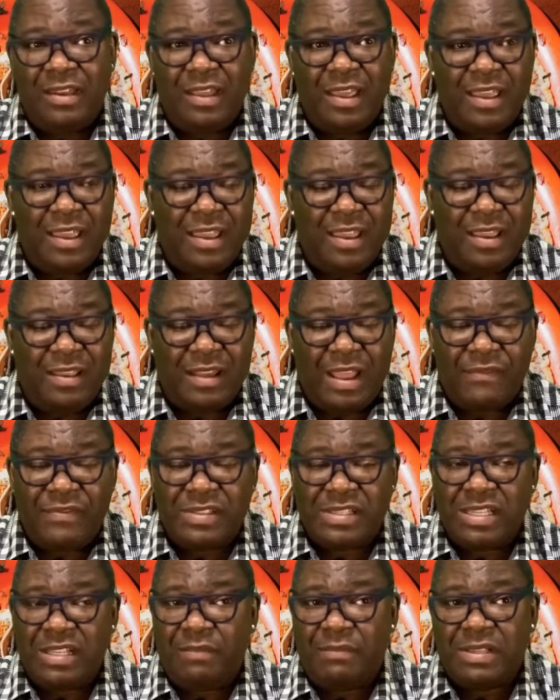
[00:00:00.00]
I've
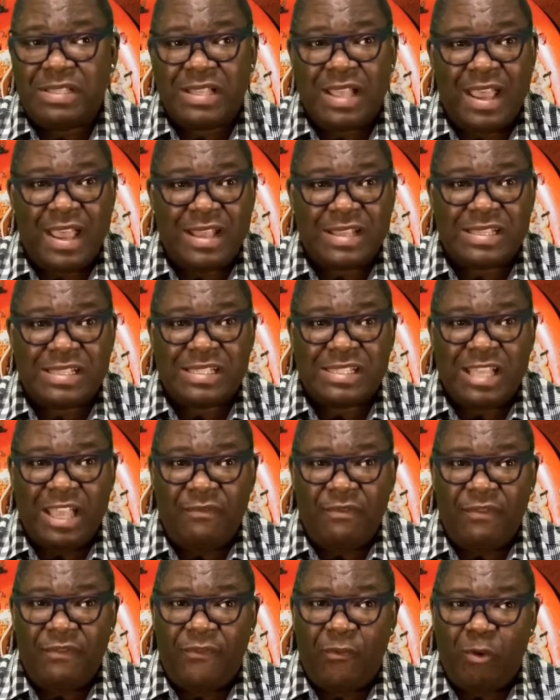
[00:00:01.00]
seen them as high as
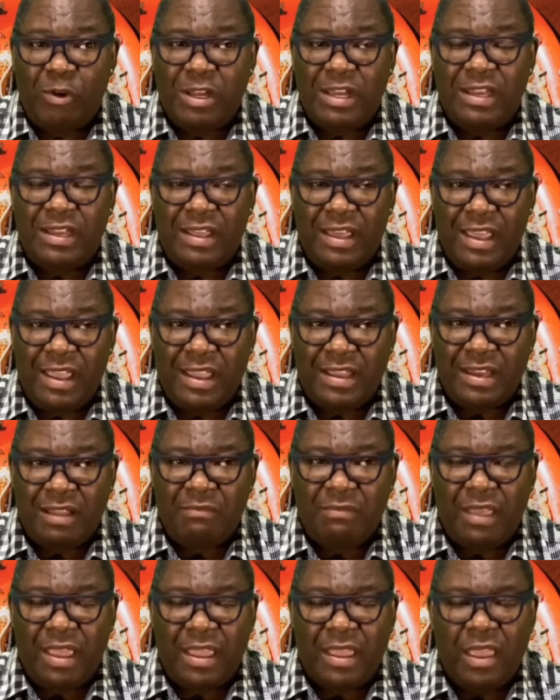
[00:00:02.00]
7.49. I'm
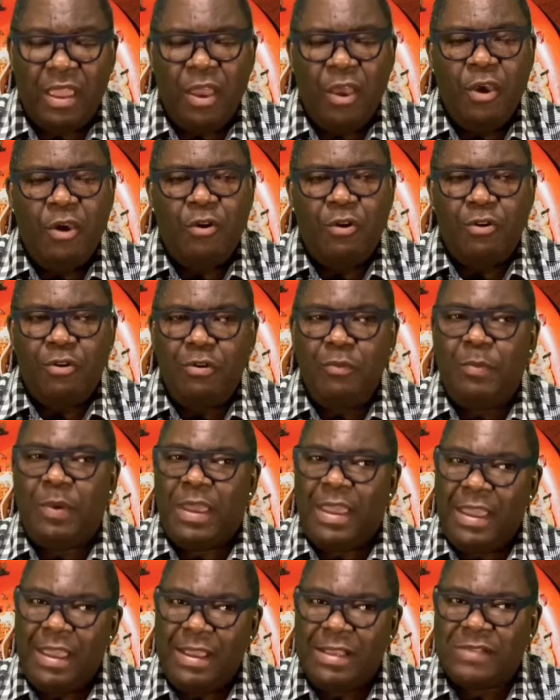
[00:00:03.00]
like, who
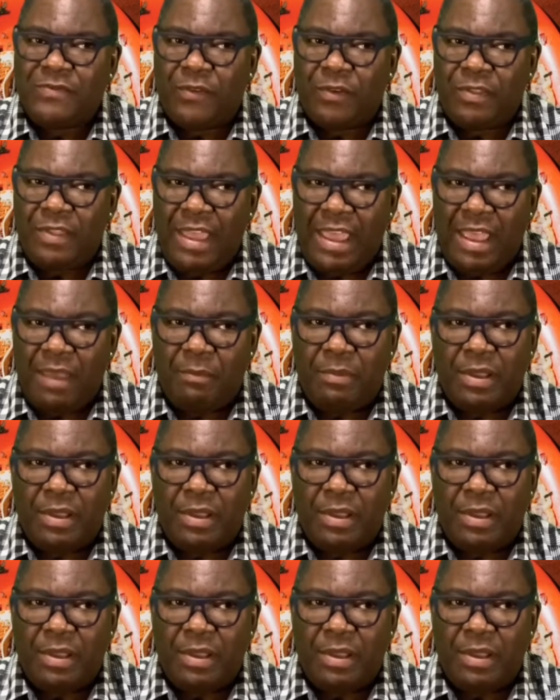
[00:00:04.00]
pays for that?